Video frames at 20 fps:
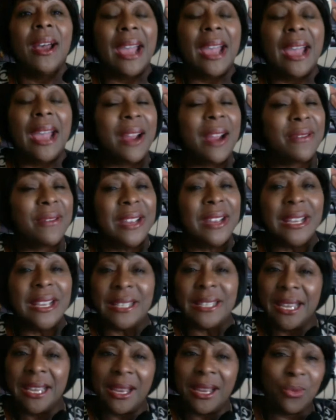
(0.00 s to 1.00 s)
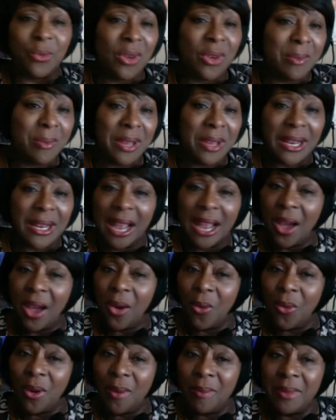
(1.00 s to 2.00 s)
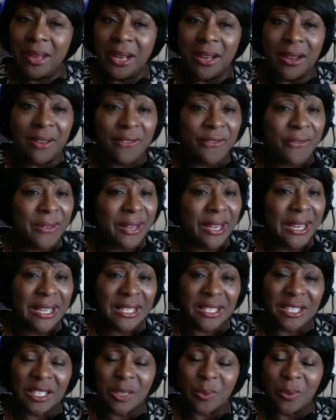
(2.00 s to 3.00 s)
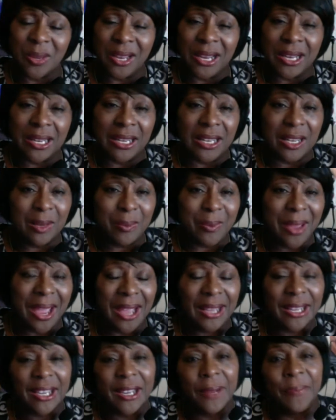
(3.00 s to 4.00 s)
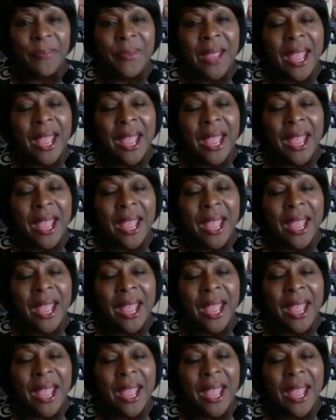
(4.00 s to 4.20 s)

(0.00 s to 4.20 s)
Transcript: Kyrie is in 1 minute, out 1 minute. He's suspended. He's back in.